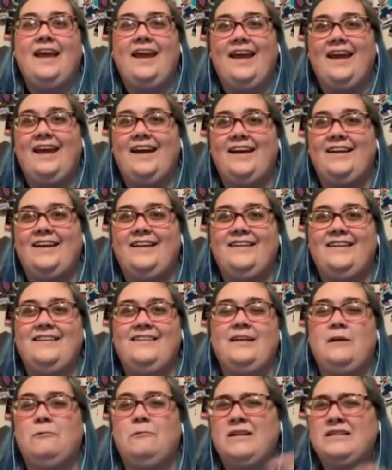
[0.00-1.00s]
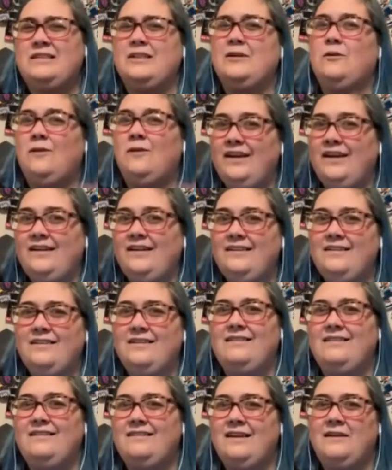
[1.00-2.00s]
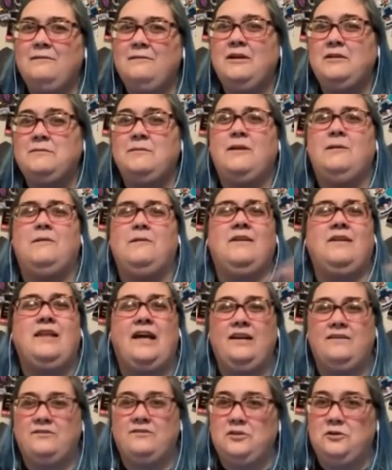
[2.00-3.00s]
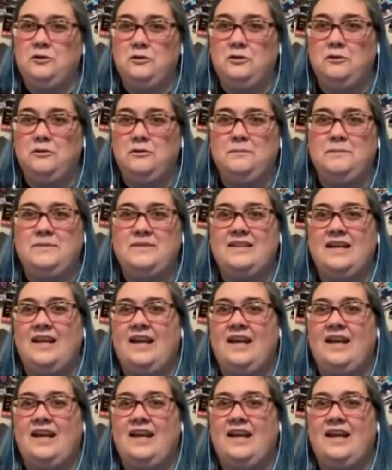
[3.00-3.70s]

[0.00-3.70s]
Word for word: And it wasn't quite deathmatch, but there were a lot of tubes